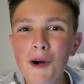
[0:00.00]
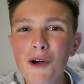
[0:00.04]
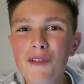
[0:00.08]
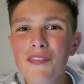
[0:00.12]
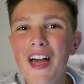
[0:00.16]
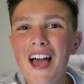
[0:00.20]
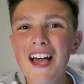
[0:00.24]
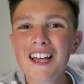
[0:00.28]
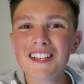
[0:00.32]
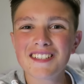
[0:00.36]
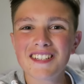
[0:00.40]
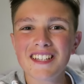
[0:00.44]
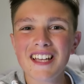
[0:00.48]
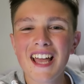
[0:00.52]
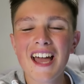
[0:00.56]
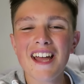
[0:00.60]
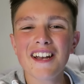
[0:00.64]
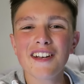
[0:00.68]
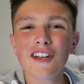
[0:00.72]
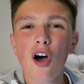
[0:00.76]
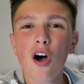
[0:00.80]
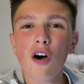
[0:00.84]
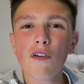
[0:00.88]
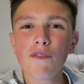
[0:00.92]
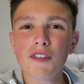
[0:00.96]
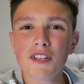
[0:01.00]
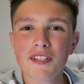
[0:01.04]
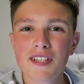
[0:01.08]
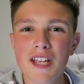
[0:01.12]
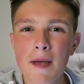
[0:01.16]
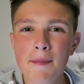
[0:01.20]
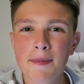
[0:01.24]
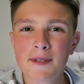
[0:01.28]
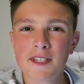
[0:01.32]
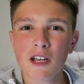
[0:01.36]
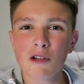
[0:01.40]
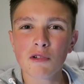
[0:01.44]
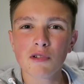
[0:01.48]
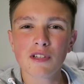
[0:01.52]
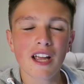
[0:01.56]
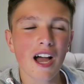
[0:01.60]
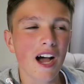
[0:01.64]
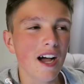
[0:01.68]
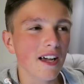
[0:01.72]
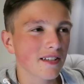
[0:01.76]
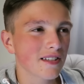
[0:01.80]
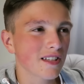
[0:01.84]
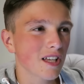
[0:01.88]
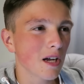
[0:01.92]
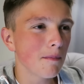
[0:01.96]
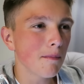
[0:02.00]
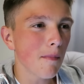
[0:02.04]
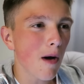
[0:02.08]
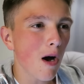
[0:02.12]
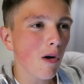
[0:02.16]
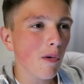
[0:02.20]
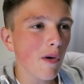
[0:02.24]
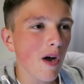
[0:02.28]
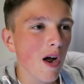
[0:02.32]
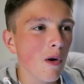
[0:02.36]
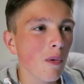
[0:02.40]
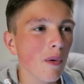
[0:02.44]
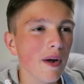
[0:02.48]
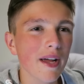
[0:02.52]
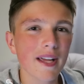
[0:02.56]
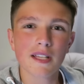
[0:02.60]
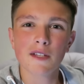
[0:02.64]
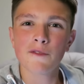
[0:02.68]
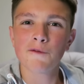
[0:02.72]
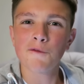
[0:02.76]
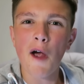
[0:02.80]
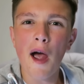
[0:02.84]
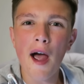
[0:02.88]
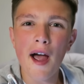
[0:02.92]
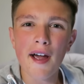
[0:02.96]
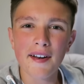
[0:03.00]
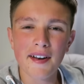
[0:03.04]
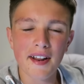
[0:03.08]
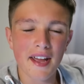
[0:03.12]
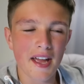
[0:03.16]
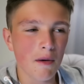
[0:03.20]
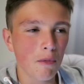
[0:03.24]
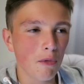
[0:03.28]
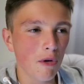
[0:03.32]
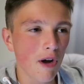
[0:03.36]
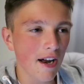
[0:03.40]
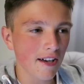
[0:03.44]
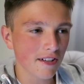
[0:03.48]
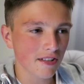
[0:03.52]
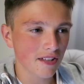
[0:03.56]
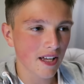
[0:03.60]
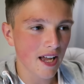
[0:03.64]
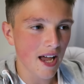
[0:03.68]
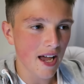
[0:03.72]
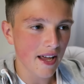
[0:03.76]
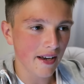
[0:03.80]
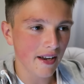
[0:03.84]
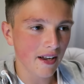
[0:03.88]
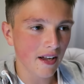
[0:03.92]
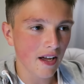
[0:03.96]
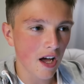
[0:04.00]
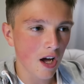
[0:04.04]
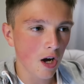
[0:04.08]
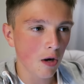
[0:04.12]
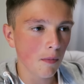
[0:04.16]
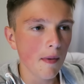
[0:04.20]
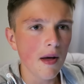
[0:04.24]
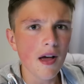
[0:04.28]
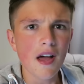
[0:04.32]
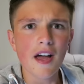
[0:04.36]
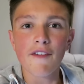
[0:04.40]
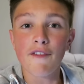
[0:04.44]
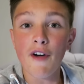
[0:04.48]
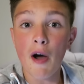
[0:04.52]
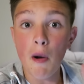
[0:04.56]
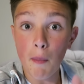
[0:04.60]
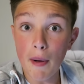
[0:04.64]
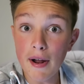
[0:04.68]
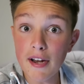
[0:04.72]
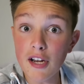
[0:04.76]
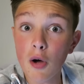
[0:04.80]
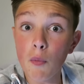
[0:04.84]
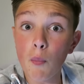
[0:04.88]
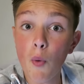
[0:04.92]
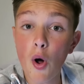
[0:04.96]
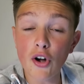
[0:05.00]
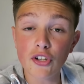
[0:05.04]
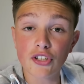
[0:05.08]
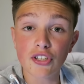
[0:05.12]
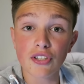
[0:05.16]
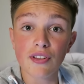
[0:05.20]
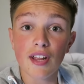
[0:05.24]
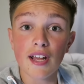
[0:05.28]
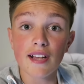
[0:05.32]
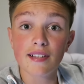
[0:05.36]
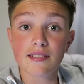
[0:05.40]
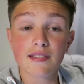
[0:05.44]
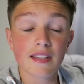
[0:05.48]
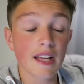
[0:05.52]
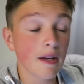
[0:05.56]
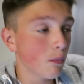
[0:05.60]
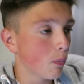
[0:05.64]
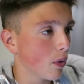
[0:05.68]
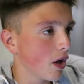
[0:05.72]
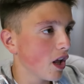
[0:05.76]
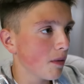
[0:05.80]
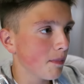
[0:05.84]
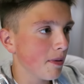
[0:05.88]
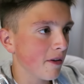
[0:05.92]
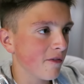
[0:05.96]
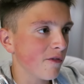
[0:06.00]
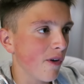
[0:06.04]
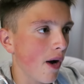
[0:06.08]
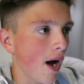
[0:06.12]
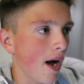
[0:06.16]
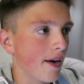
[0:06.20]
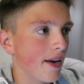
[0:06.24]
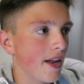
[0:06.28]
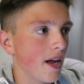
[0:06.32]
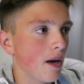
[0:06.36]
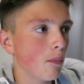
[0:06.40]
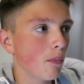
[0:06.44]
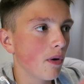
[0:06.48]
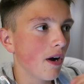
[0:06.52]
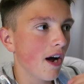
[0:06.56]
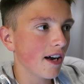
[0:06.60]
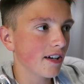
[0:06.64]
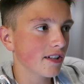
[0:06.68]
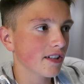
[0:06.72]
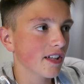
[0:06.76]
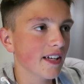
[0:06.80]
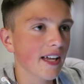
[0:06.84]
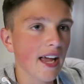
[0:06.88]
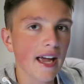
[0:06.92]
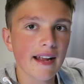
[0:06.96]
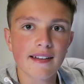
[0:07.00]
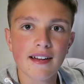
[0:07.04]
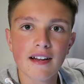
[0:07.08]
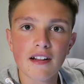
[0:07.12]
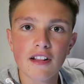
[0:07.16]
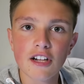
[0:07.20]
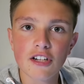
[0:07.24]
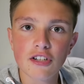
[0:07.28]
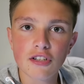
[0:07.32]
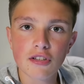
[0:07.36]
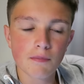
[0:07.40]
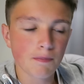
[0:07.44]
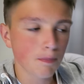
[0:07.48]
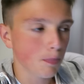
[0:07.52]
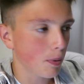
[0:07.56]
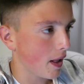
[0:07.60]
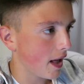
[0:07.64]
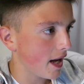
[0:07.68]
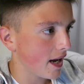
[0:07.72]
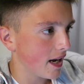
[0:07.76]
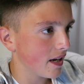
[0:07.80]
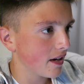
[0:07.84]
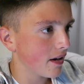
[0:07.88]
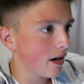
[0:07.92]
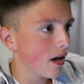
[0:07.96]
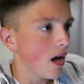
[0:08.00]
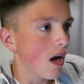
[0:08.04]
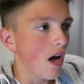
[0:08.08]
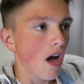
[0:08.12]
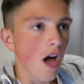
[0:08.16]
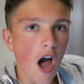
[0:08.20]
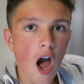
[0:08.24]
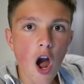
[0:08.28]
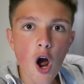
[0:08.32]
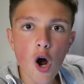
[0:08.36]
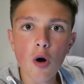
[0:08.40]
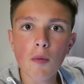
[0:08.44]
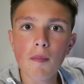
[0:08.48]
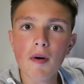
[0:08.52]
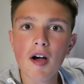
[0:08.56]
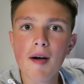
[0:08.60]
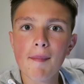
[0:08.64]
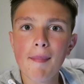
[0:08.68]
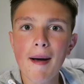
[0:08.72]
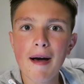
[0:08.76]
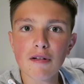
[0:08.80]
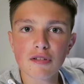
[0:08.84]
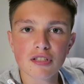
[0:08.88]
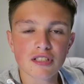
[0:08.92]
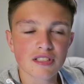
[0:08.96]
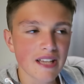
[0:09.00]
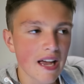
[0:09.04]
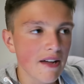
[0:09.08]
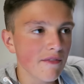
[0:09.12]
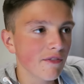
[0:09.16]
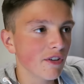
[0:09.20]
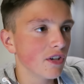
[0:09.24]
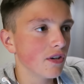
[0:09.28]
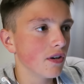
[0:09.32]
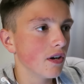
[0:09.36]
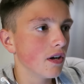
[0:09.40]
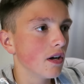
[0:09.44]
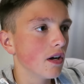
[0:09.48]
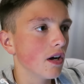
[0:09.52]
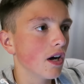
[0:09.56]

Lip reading: But that is the end of this episode, guys. Tomorrow is Friday and we're actually heading home. But when you're watching this, it will be Friday and we're actually getting the plane home at about 7